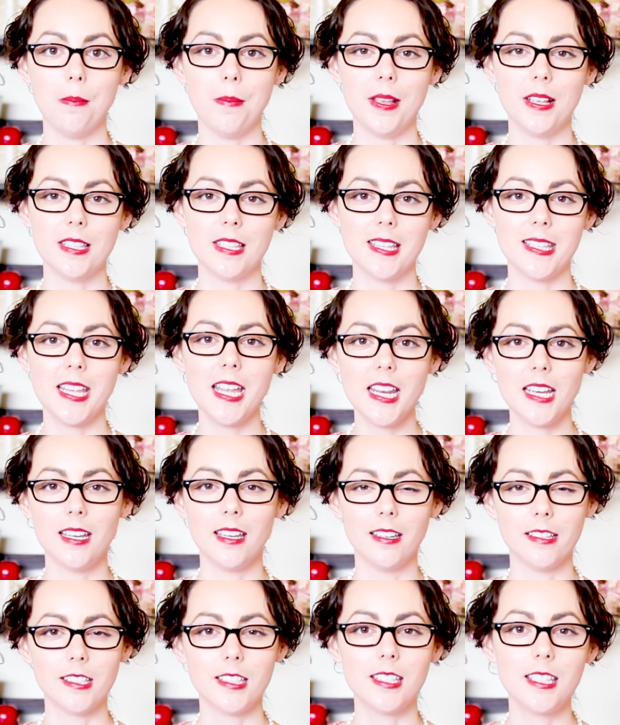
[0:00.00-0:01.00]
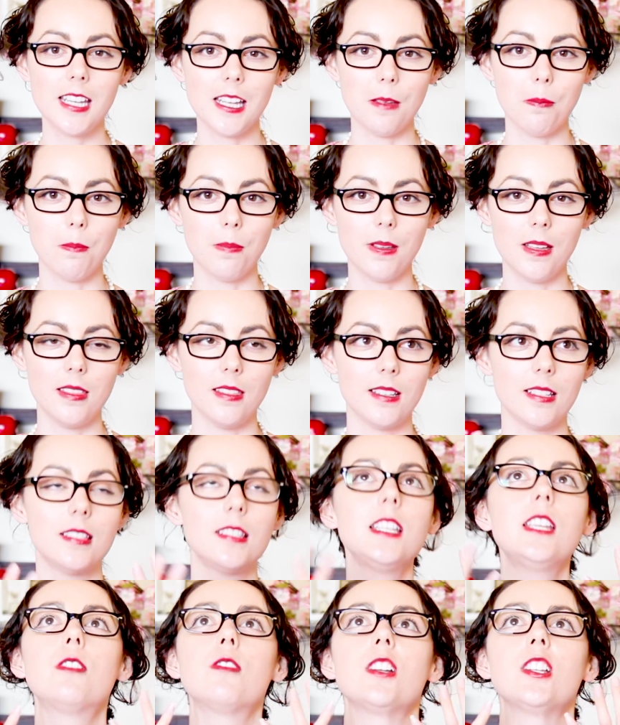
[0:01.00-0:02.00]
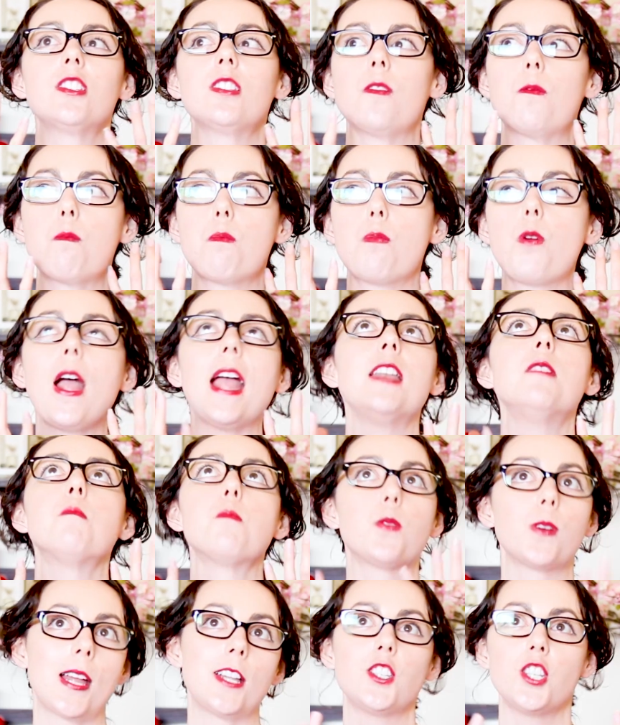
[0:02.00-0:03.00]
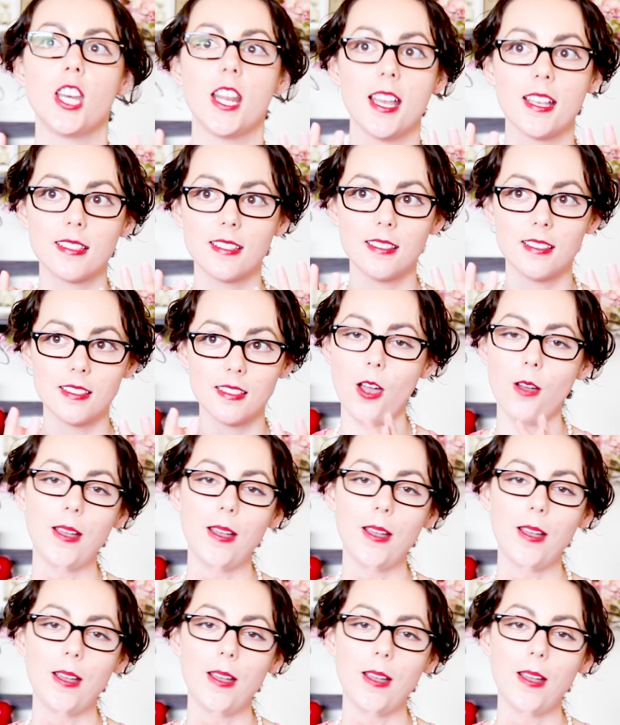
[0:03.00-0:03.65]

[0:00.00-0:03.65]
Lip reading: because it's hidden deep in the secrets of Pride and Prejudice.